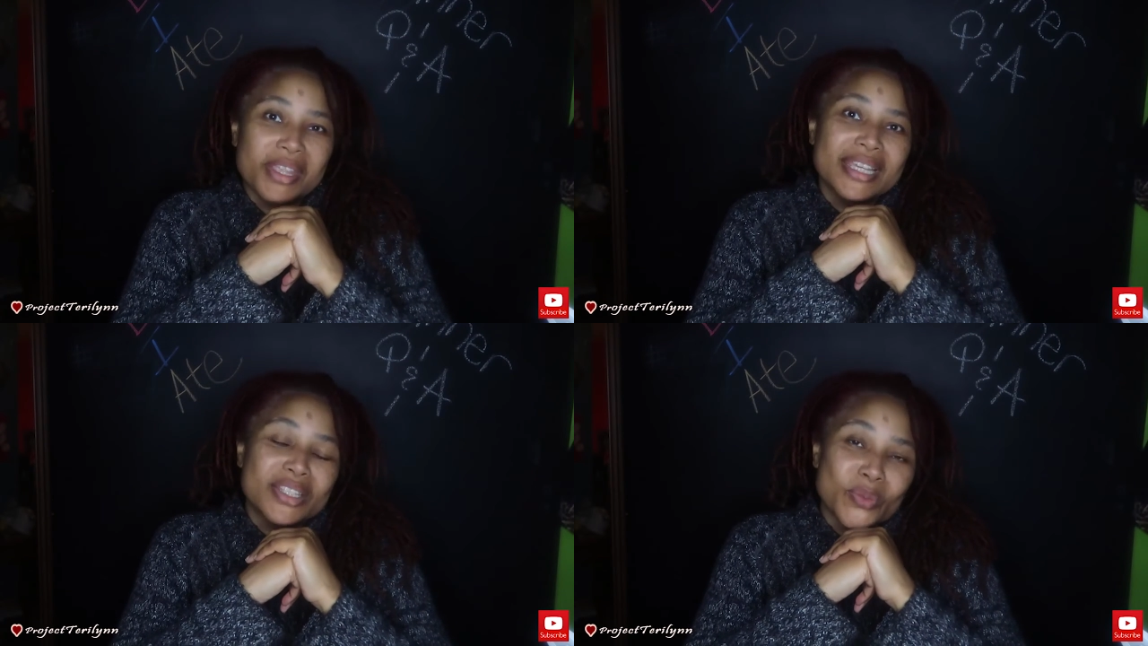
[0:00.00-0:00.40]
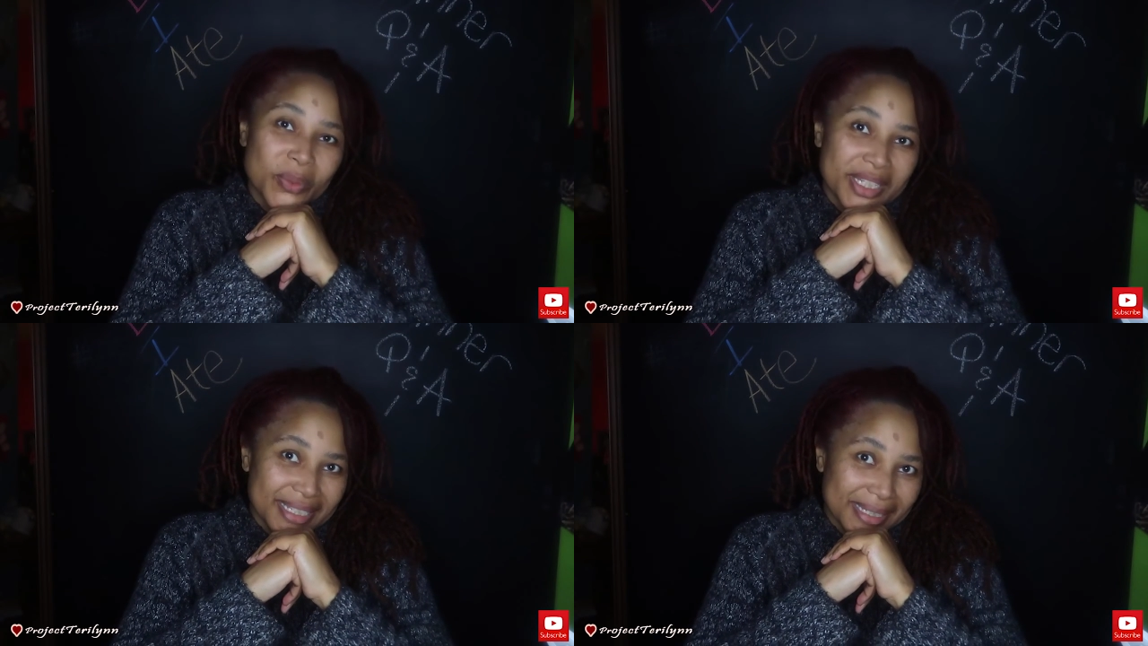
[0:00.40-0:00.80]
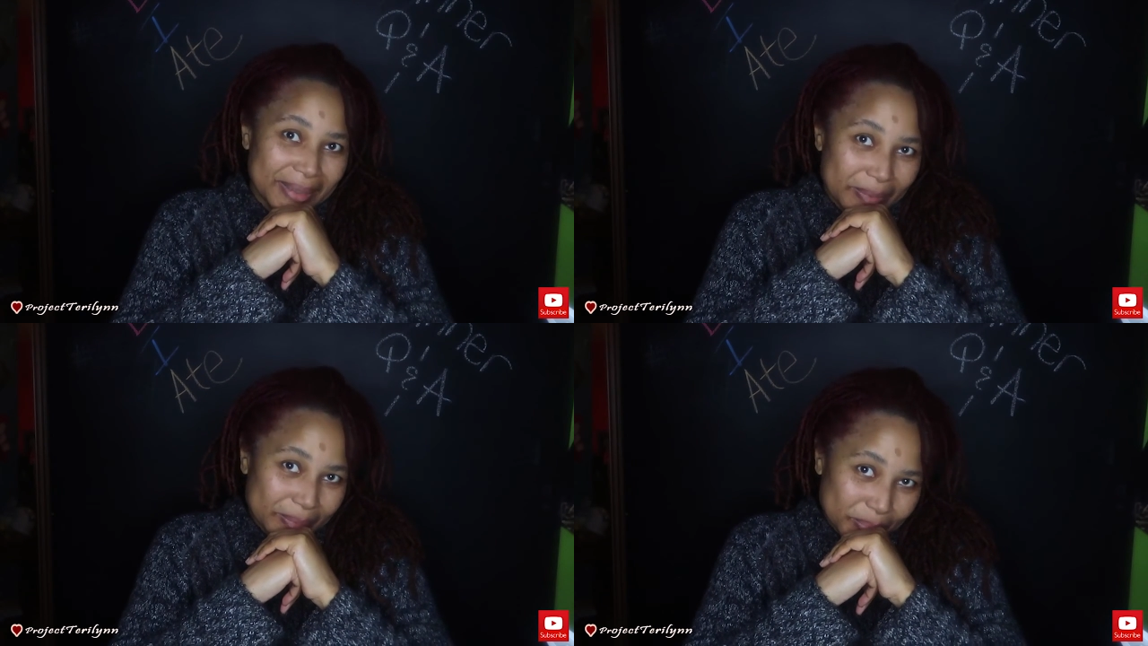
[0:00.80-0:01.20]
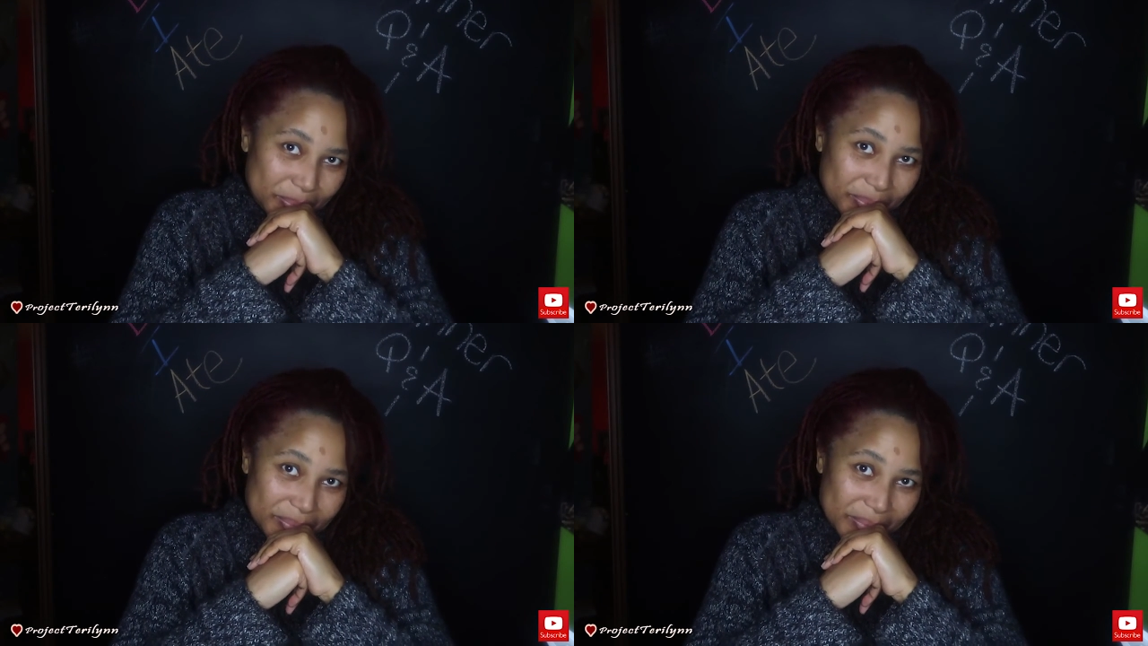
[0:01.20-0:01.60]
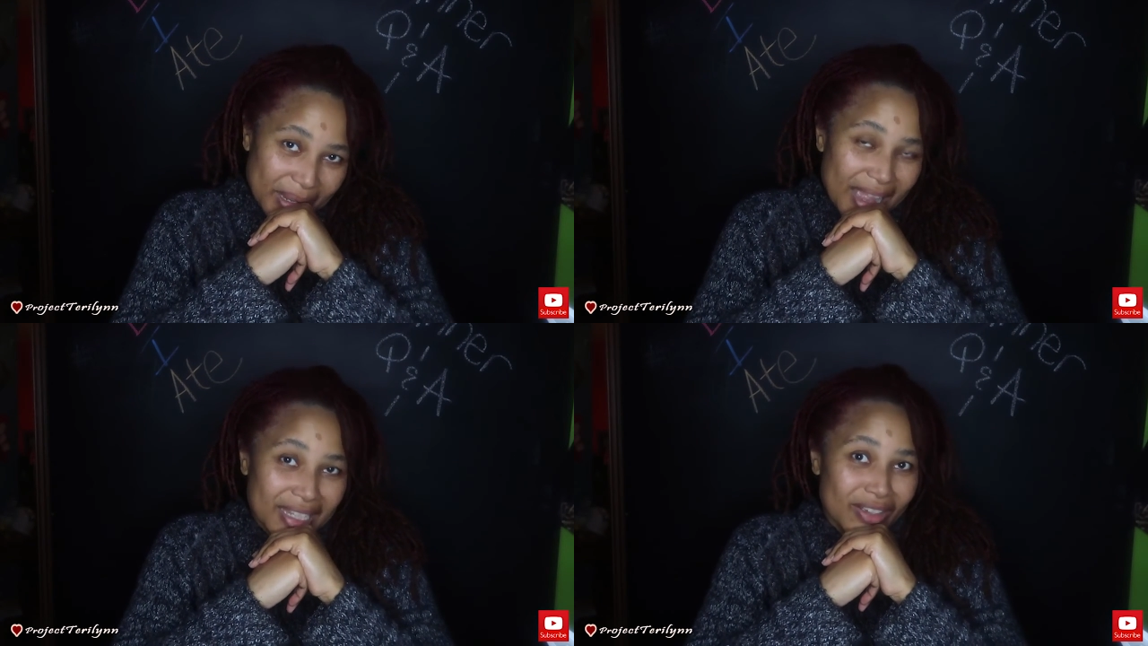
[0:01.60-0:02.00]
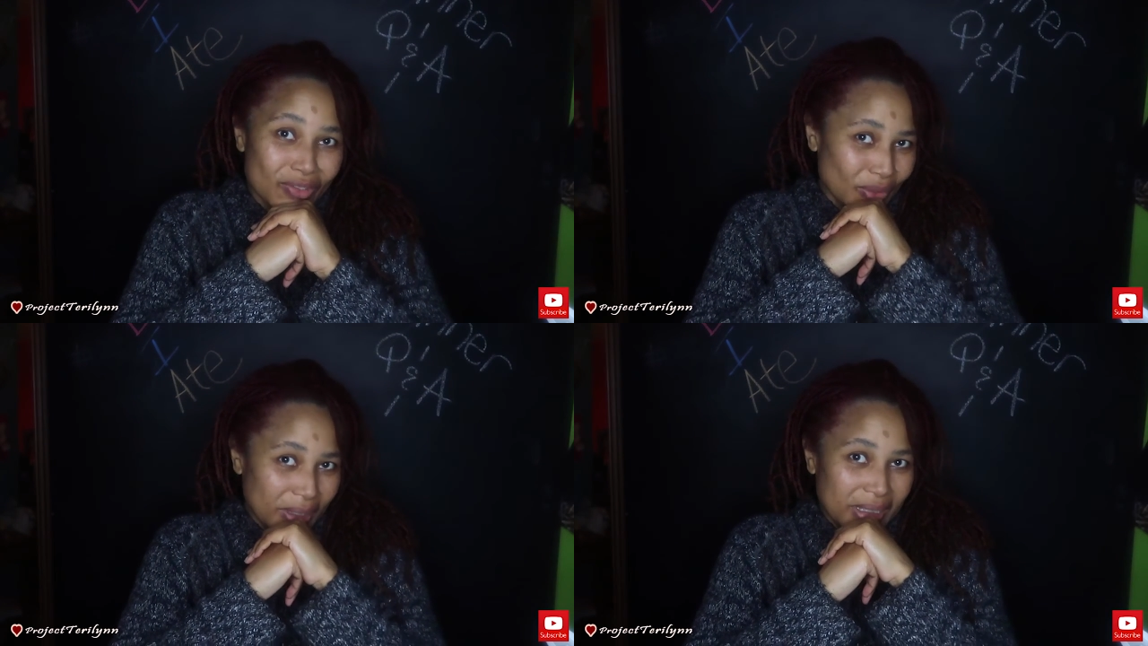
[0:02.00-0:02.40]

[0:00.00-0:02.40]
is read. I love